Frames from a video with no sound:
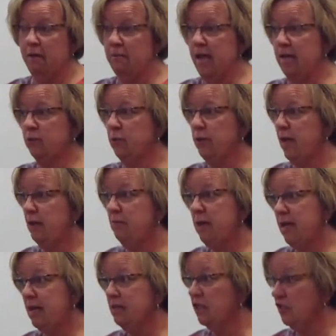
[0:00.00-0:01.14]
that's where they'd
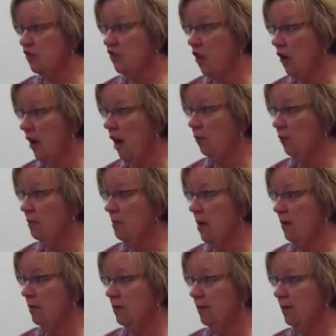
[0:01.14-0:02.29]
be to start out the month.